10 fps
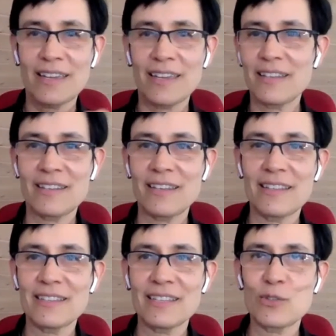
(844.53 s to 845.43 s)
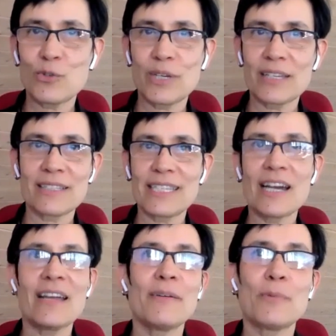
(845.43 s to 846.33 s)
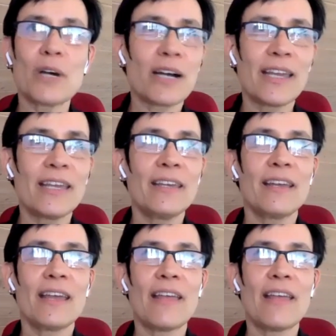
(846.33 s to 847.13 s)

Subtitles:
in doing DIY,